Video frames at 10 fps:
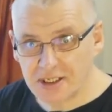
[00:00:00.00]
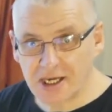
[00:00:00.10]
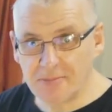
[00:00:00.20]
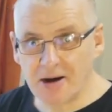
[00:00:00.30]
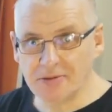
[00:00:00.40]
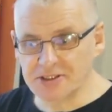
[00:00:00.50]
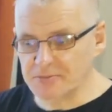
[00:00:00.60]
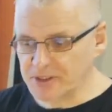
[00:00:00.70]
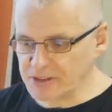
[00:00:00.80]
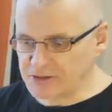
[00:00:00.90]
come out with
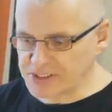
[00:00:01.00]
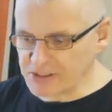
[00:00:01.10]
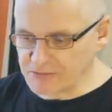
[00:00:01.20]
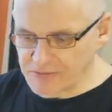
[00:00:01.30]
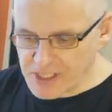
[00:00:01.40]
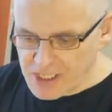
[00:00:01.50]
something yourself.